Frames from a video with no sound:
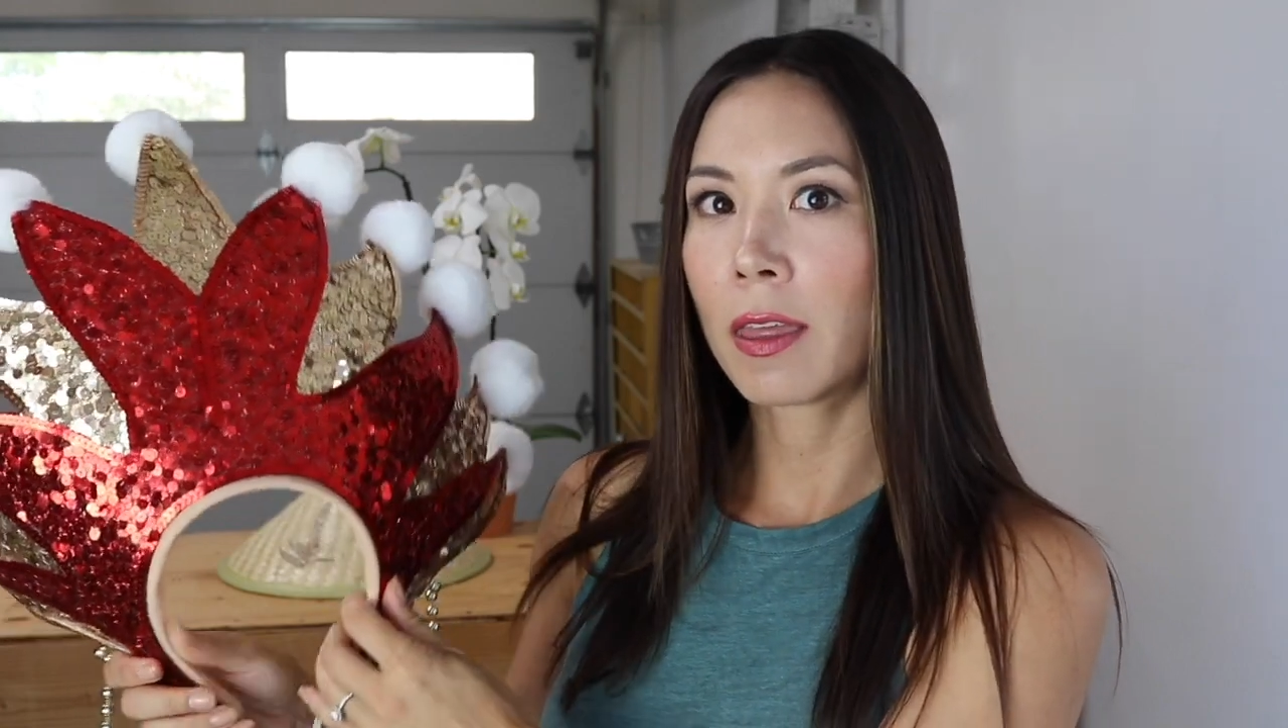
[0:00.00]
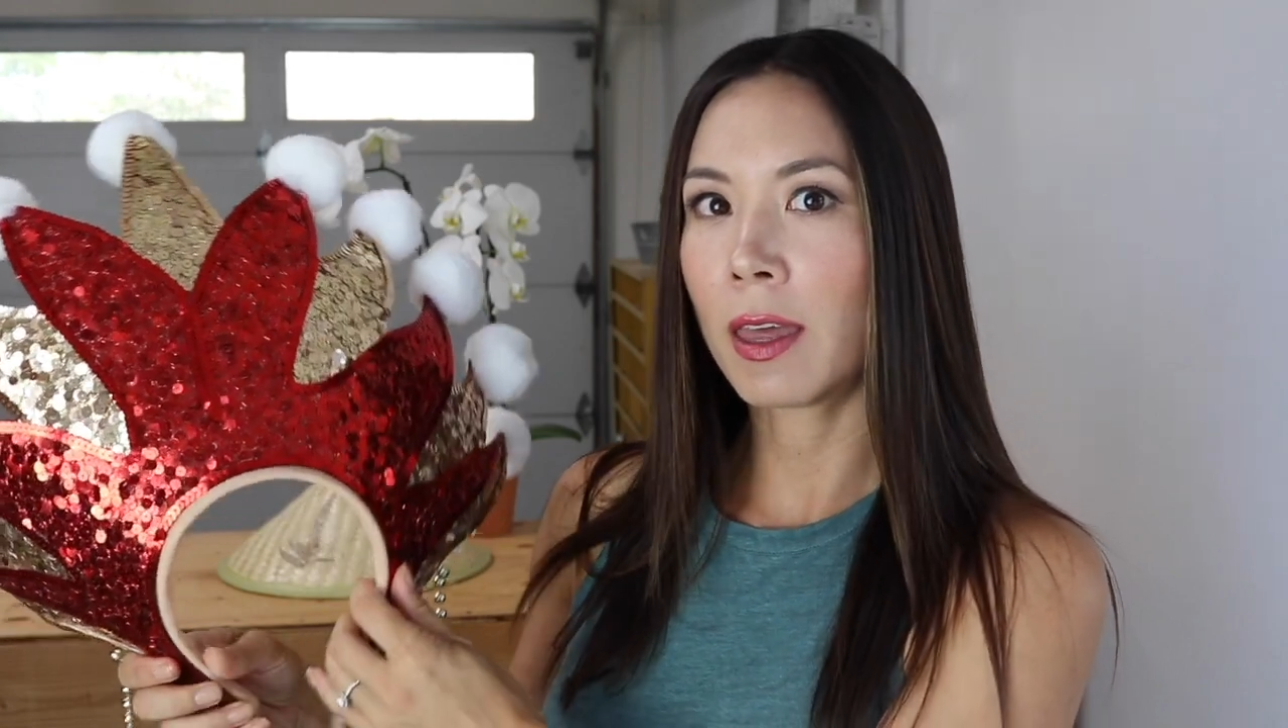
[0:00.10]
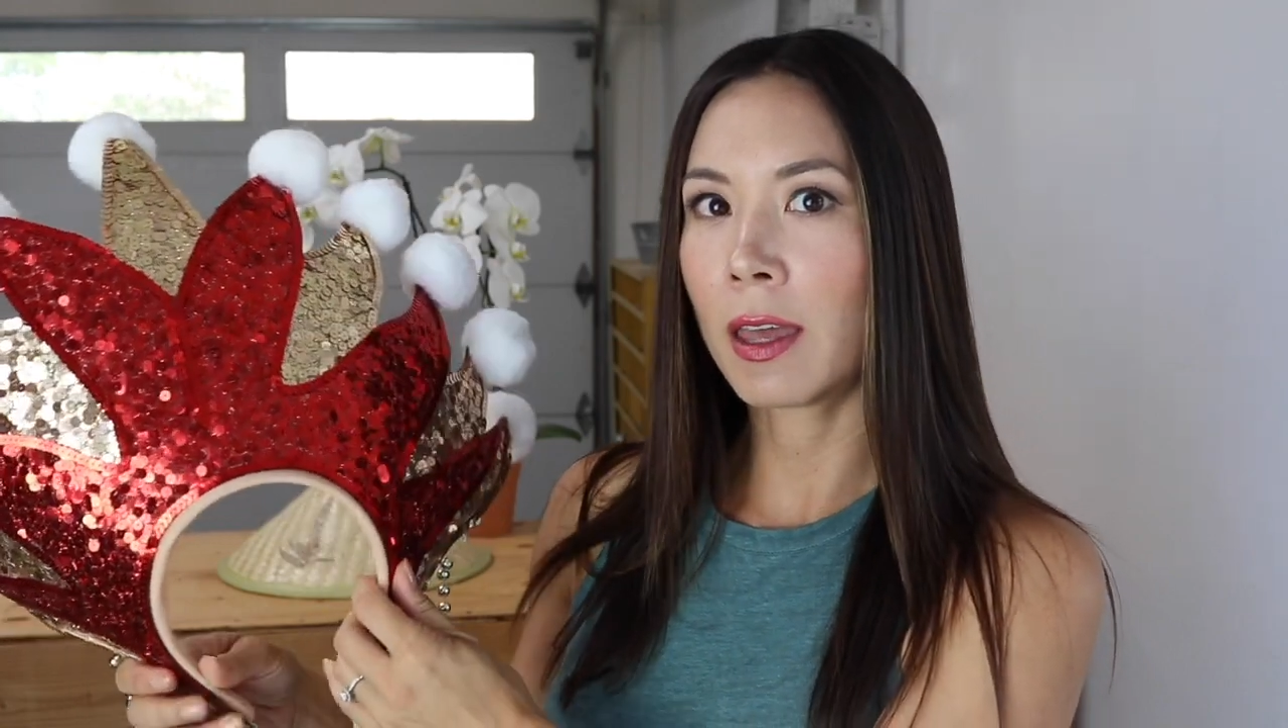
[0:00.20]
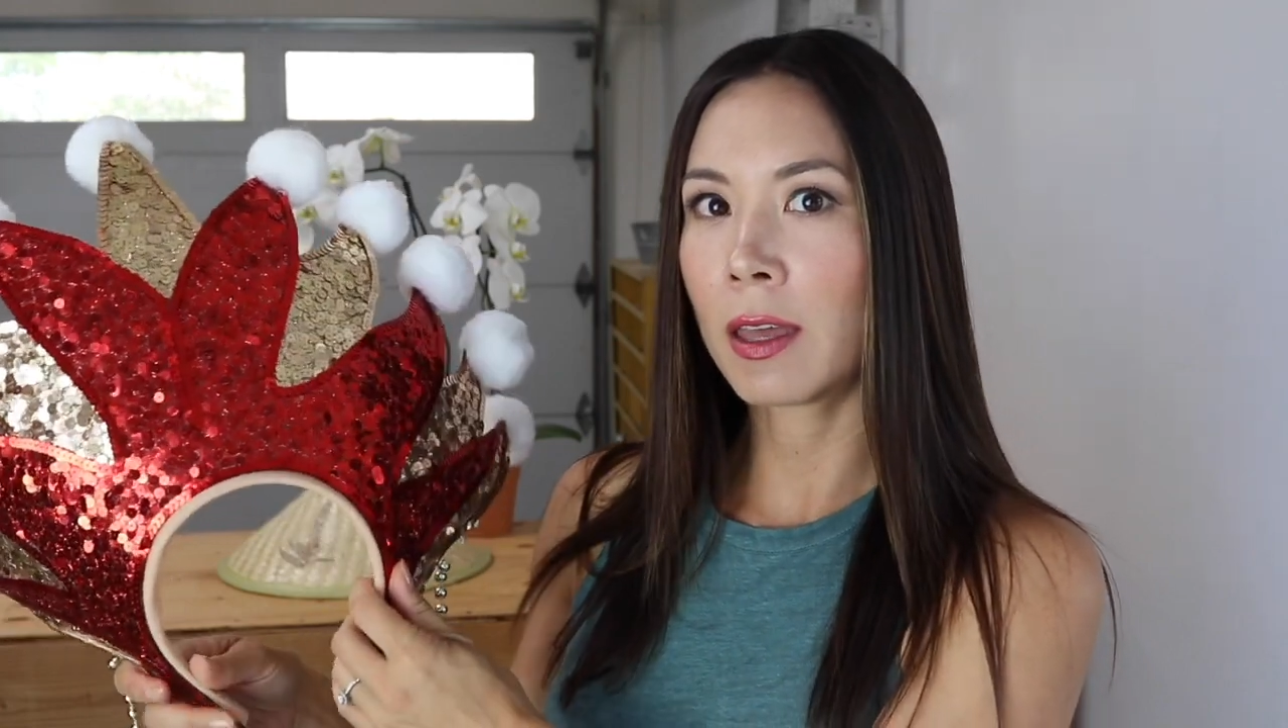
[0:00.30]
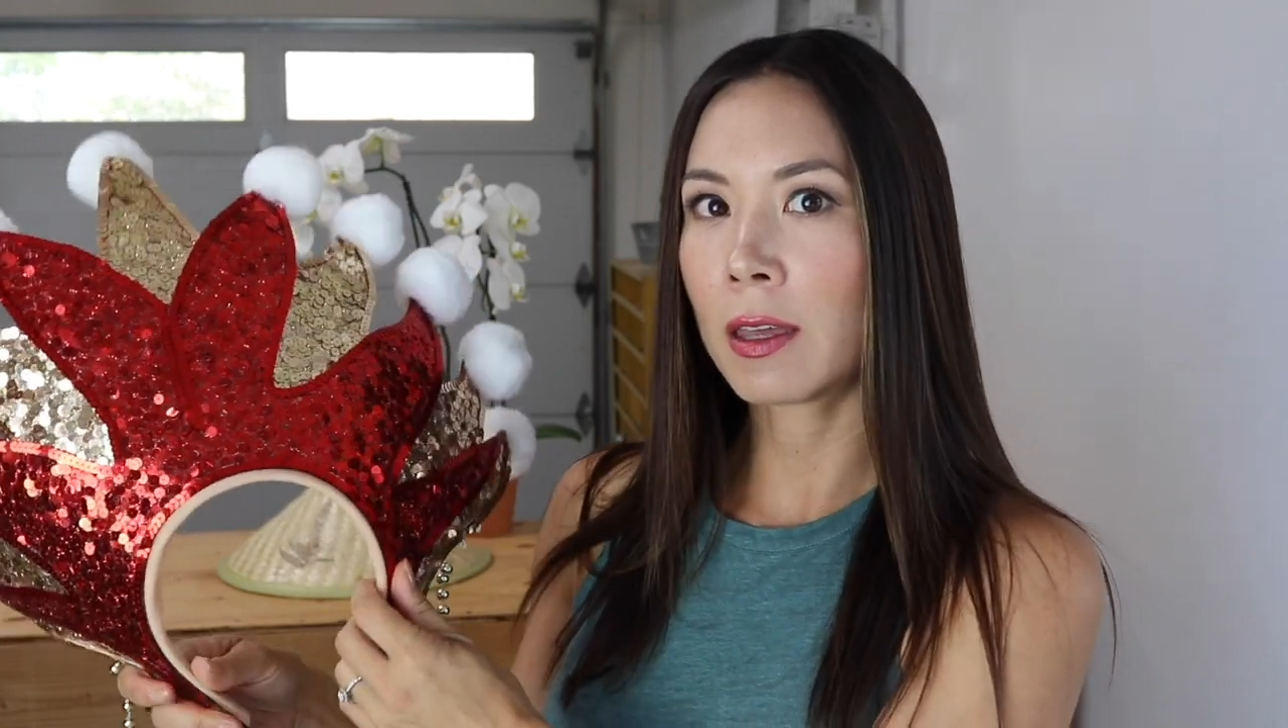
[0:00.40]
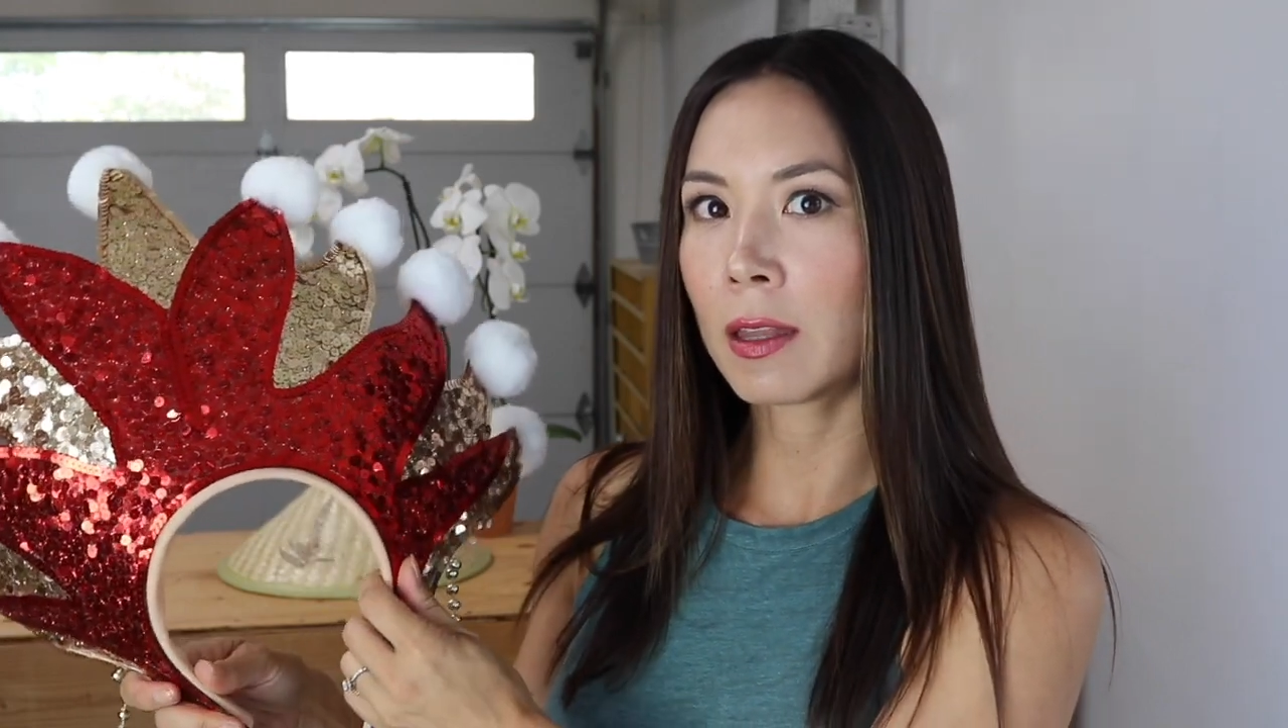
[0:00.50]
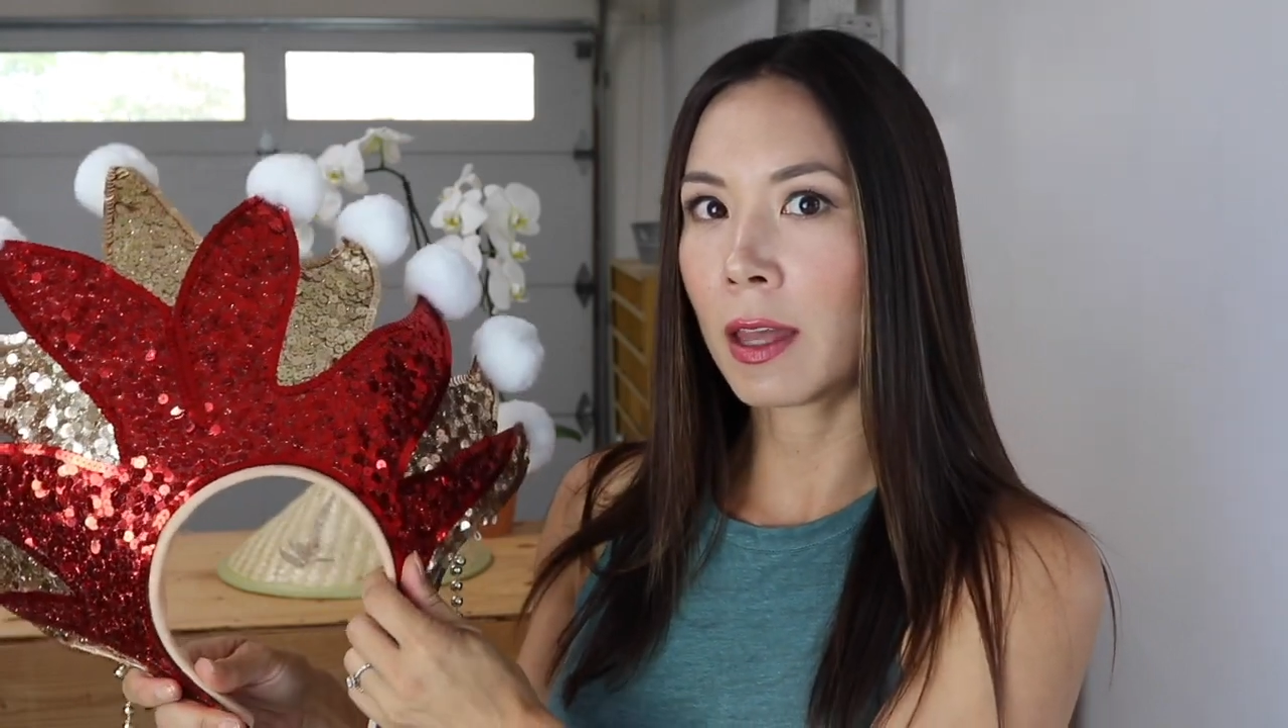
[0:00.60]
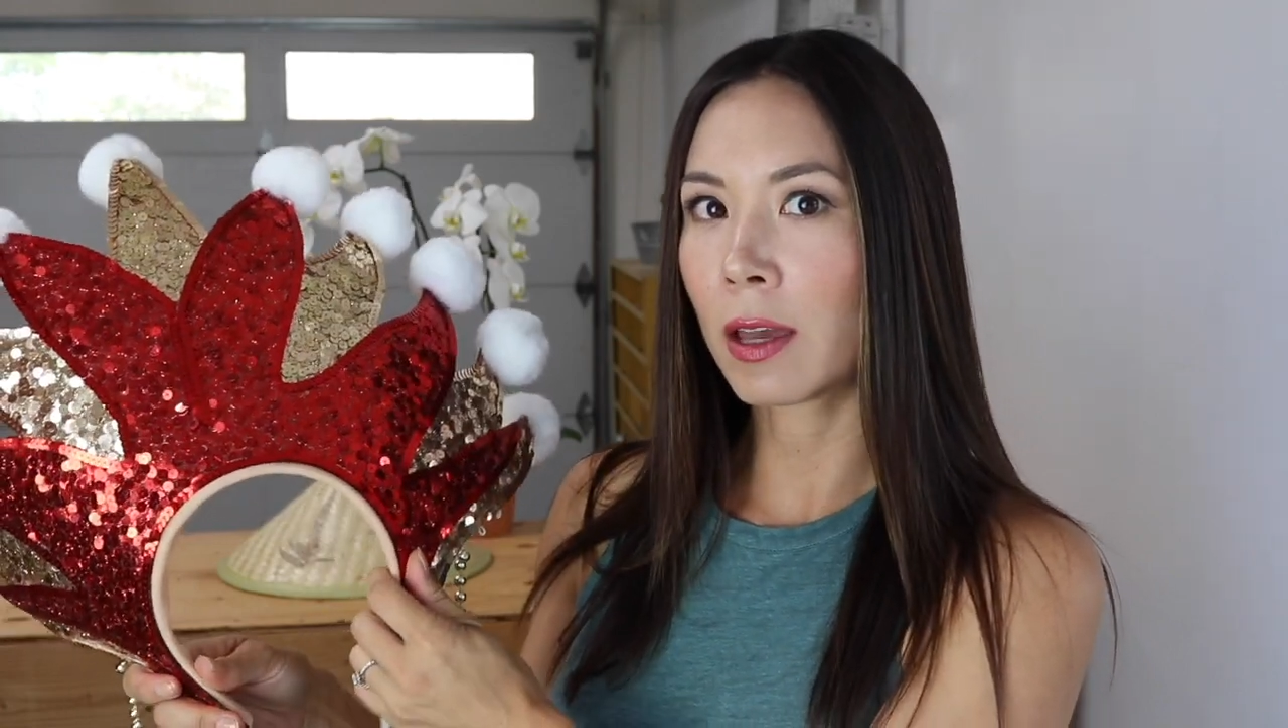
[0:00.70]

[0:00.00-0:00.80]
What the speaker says: thing,